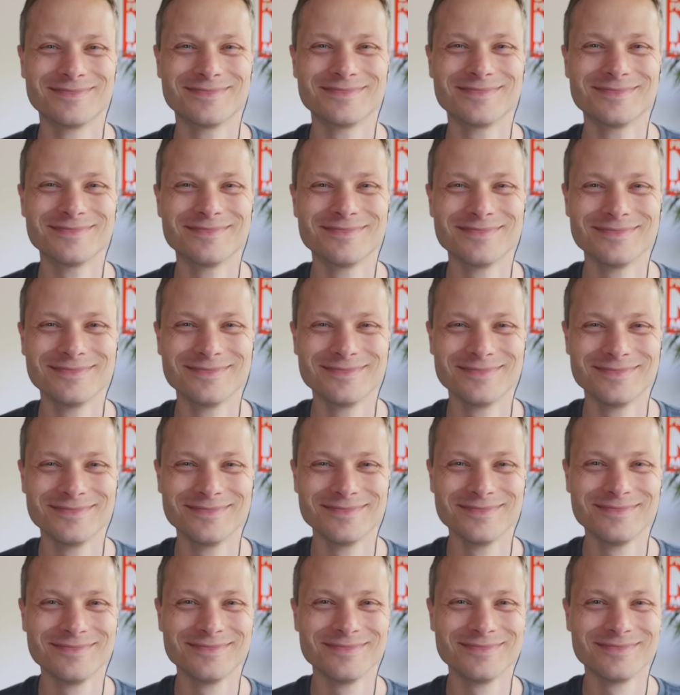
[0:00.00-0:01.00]

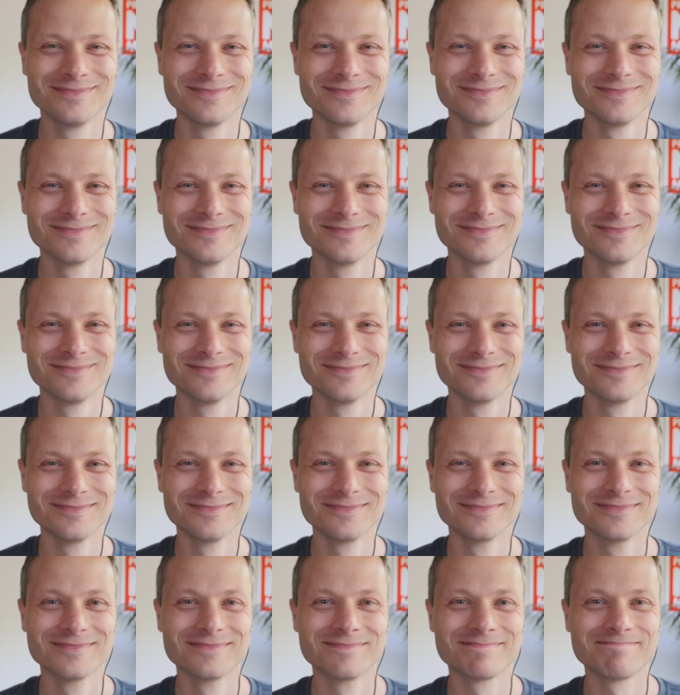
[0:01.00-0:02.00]

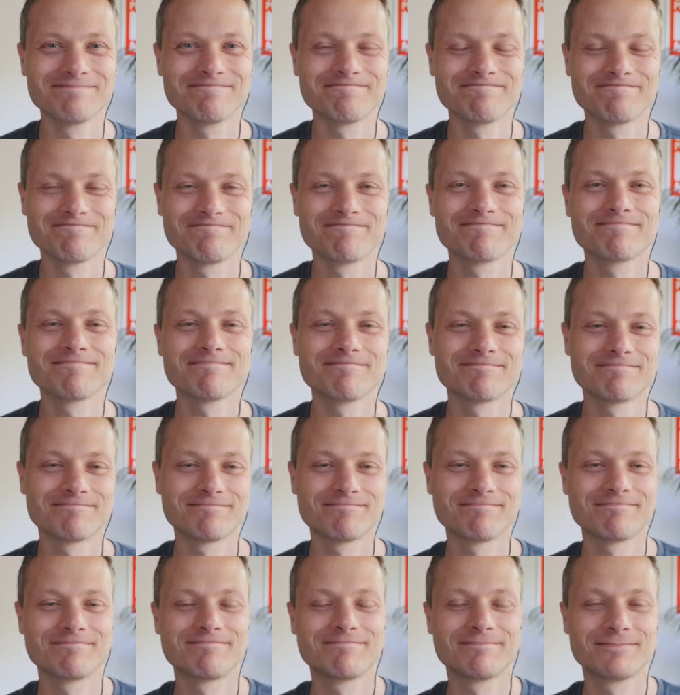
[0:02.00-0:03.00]

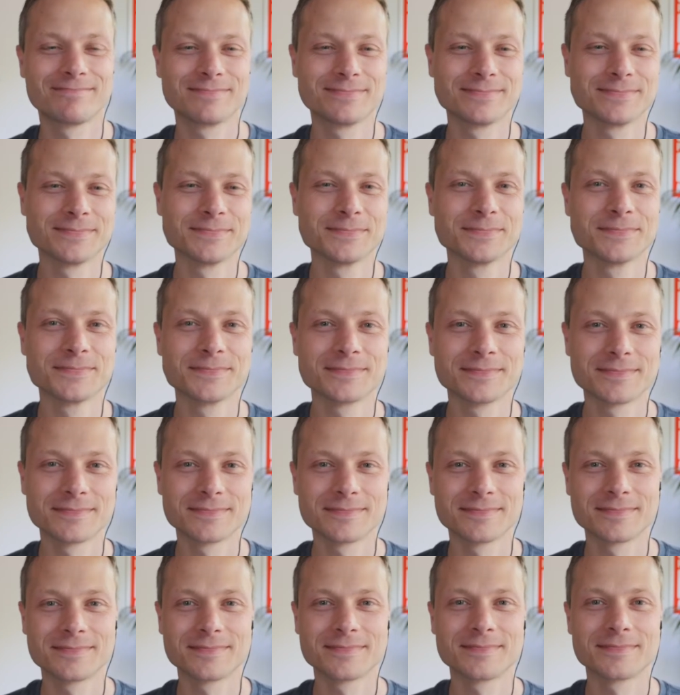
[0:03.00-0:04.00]

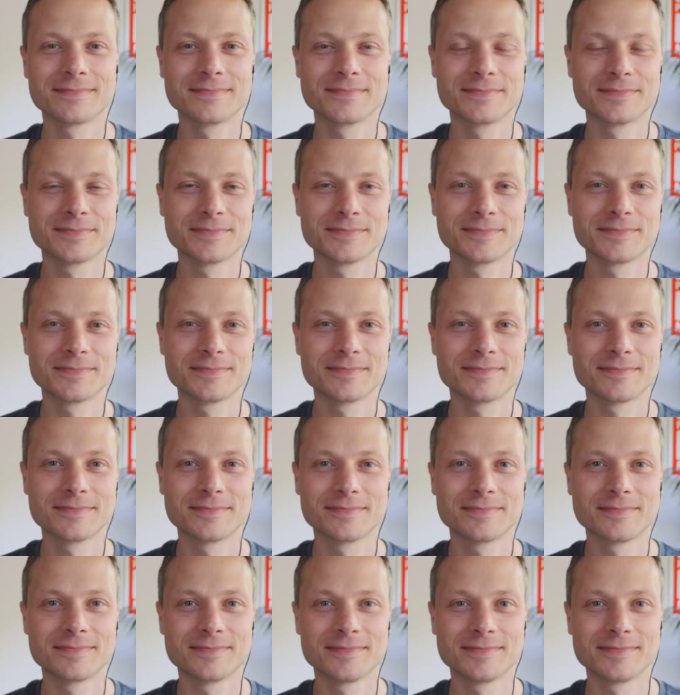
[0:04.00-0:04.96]
(not speaking)